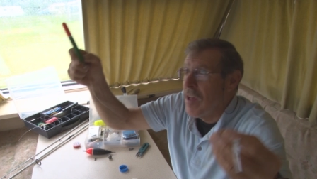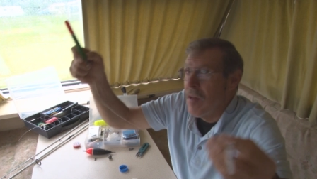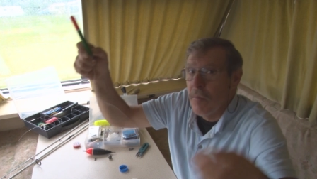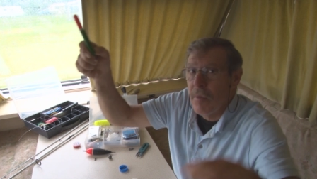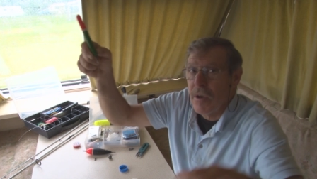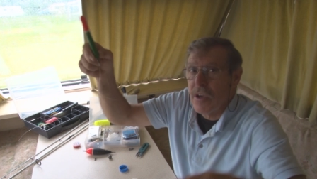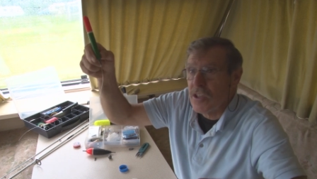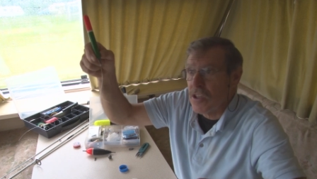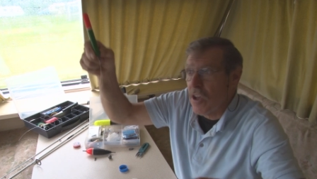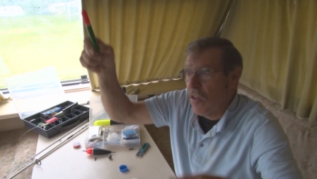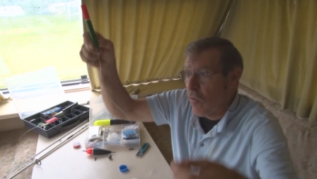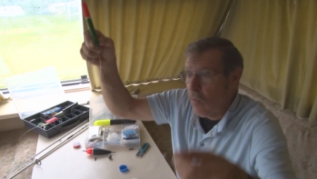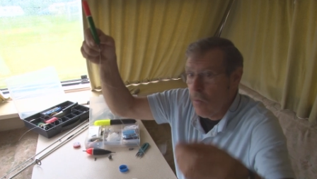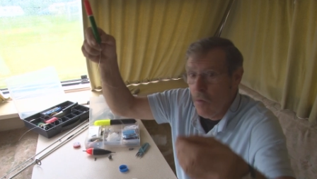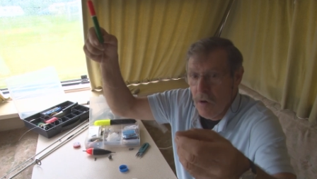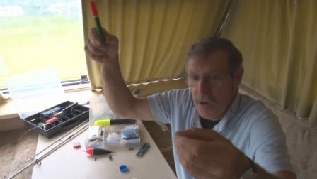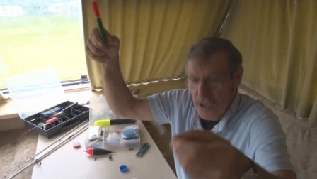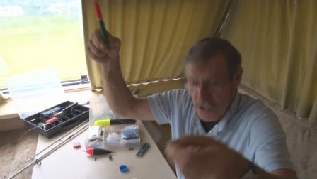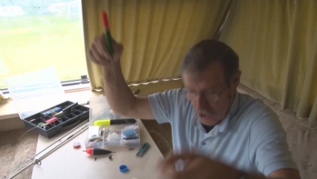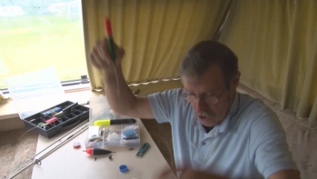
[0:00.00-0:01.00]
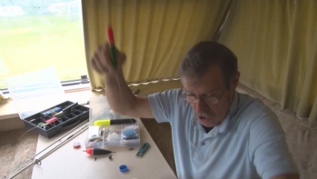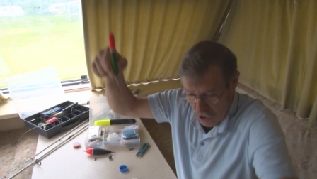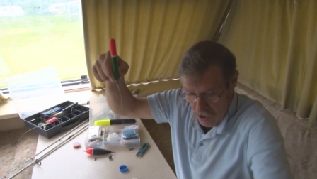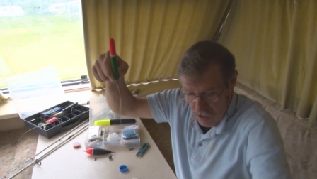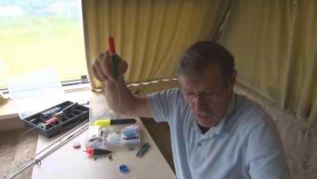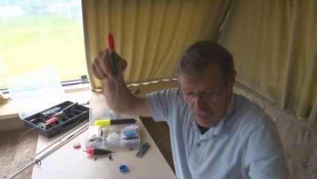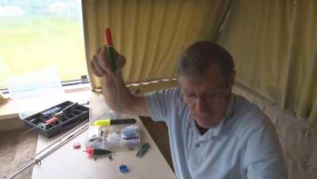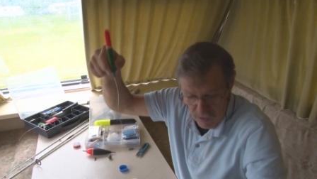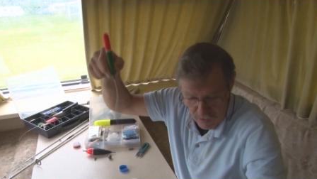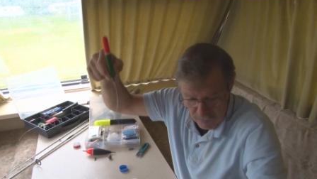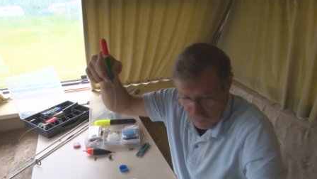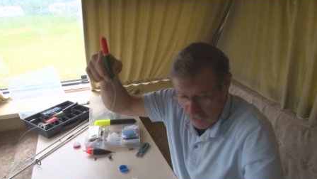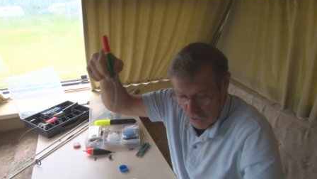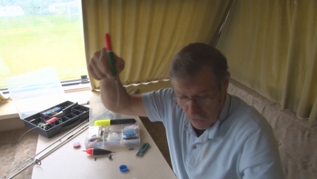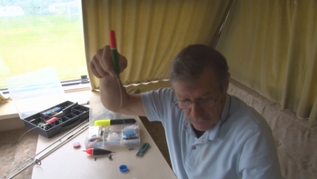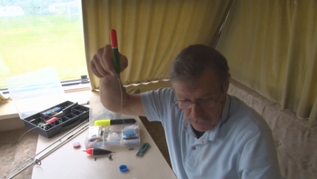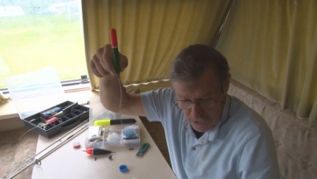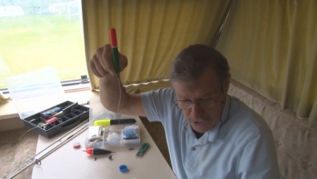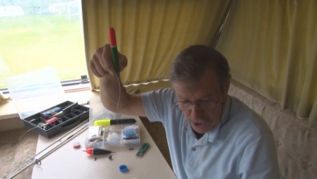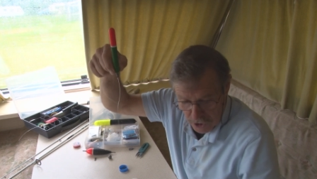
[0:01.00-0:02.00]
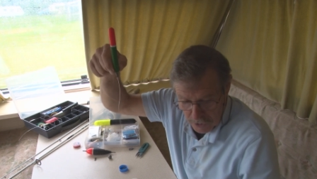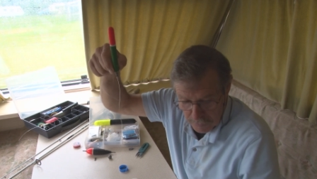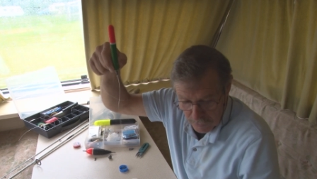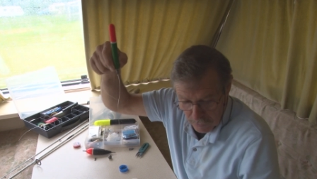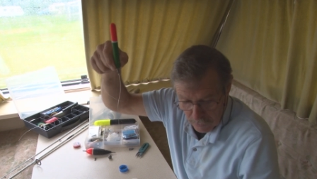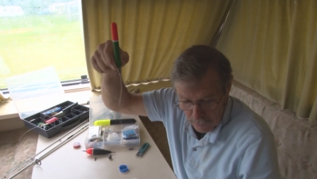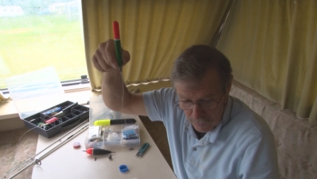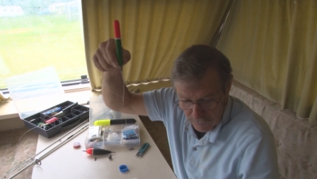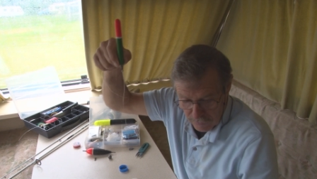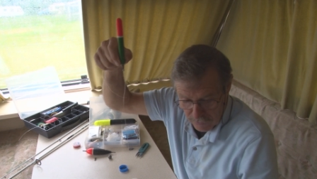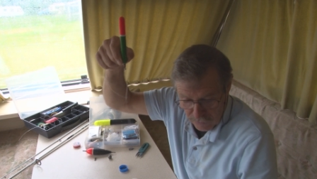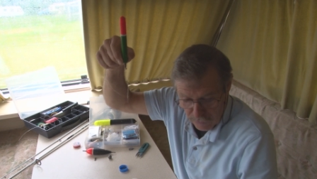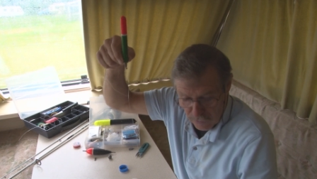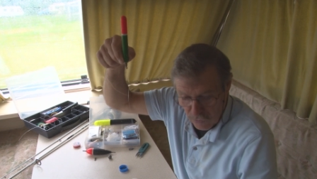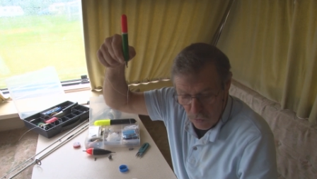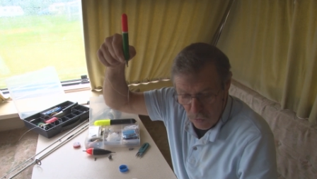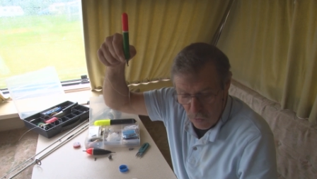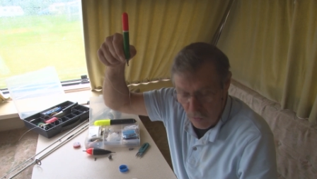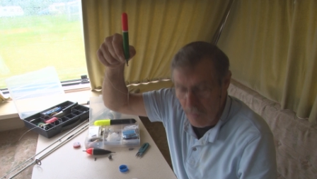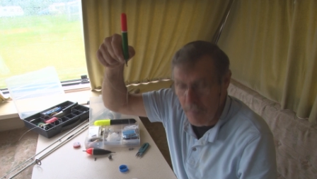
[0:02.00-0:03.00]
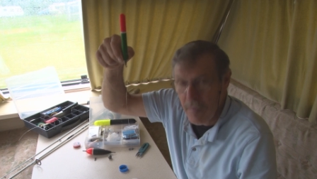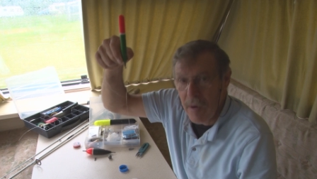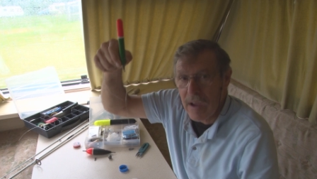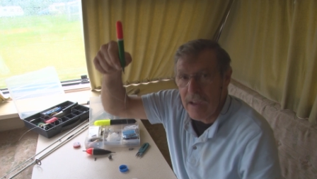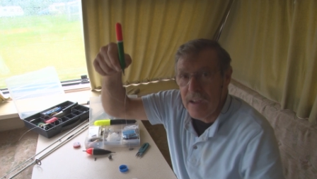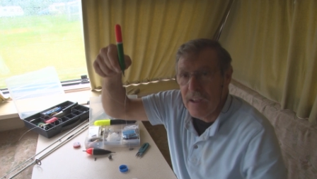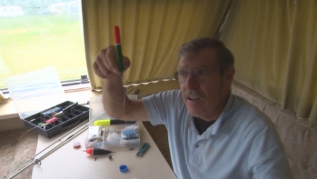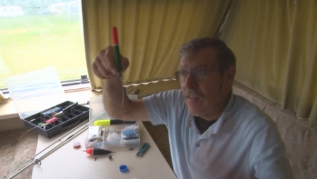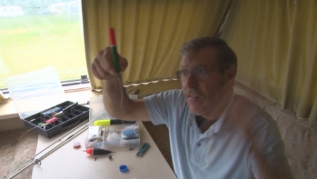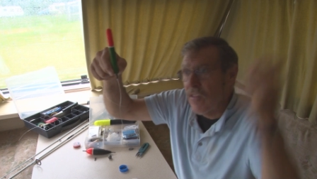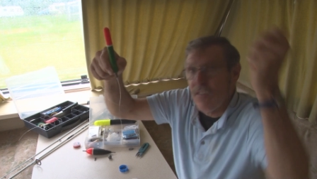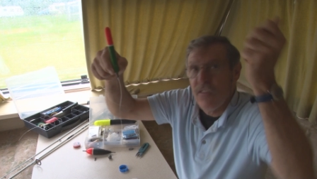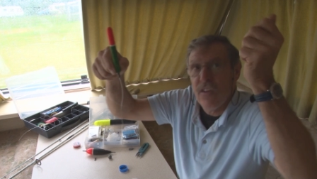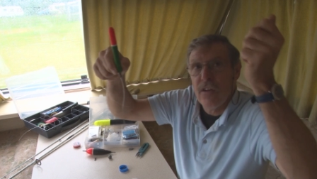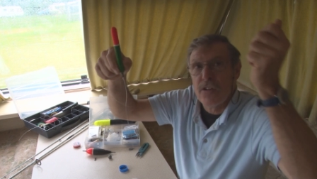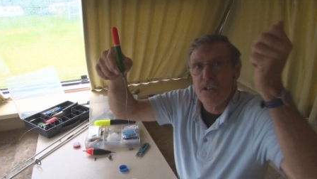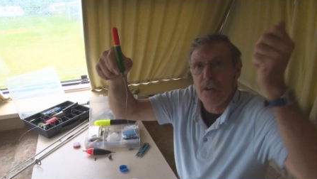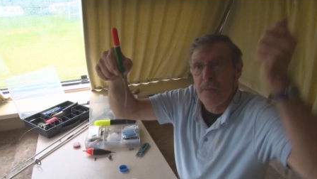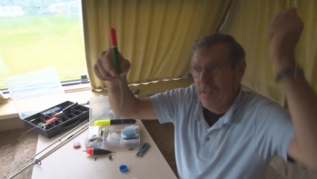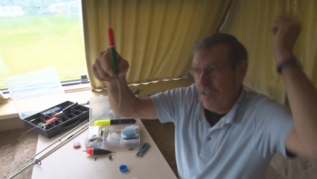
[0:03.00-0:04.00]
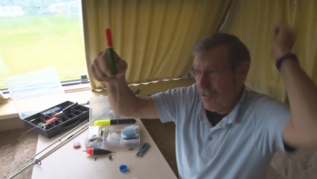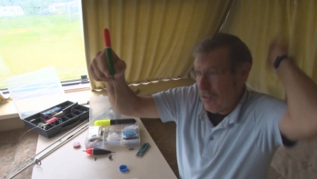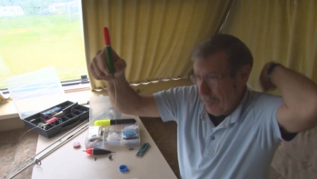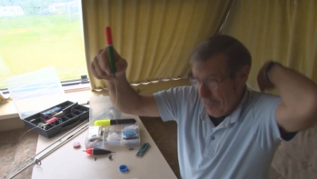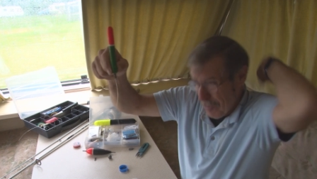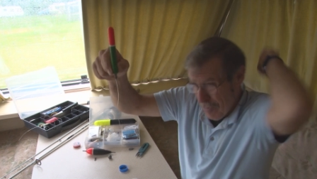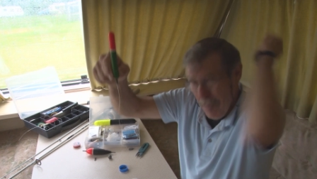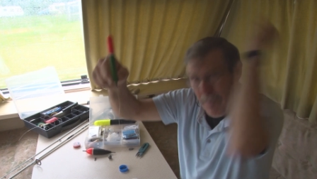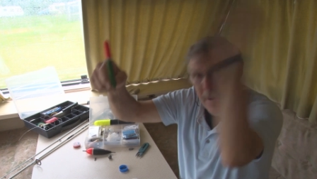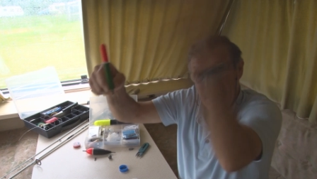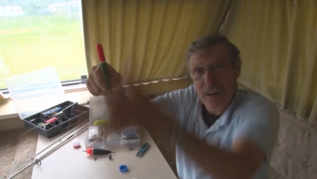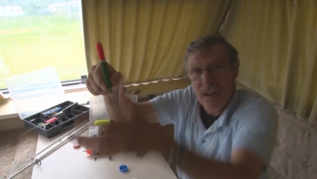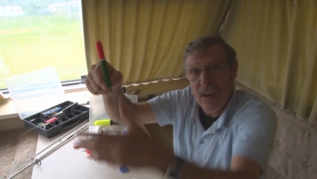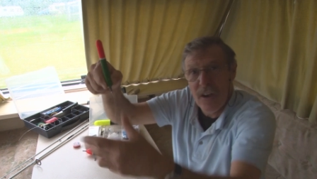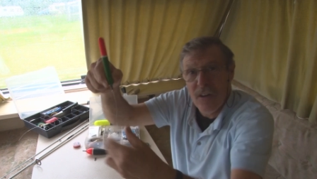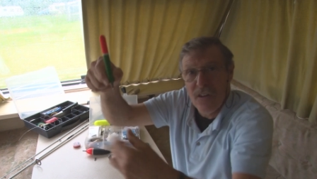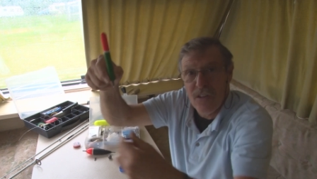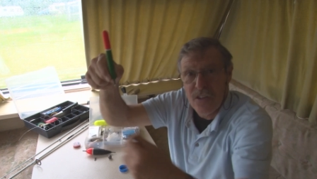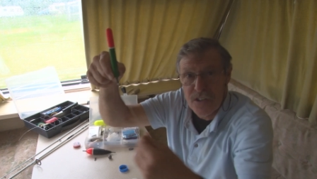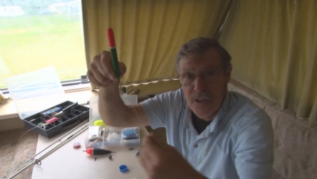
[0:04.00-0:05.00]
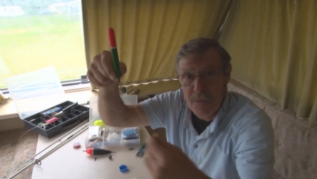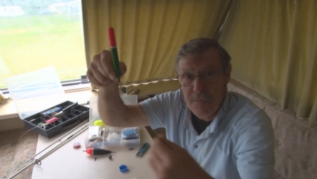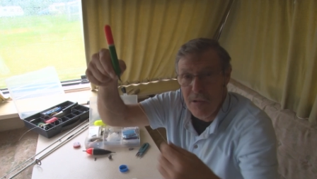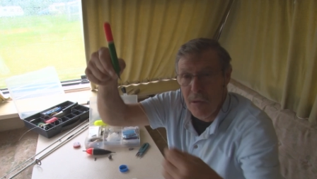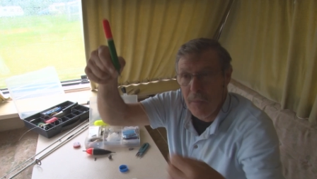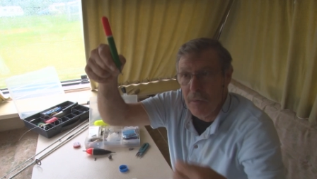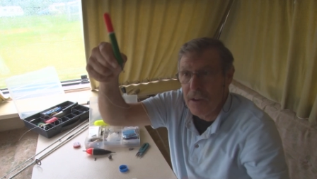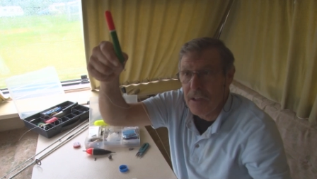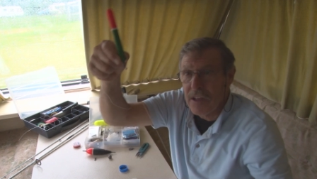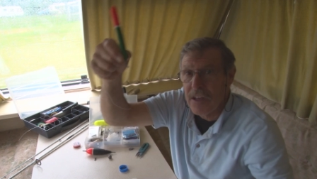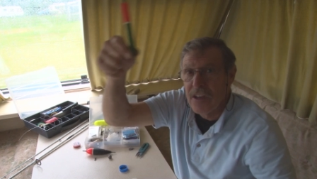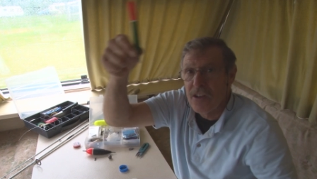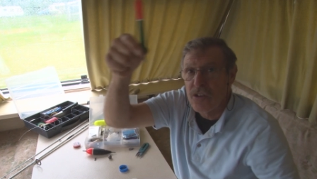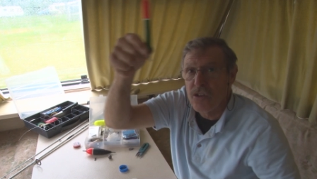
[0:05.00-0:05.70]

because otherwise the line's going to be all over the floor, the bait, the float's going to be at the top, you won't be able to cast it properly.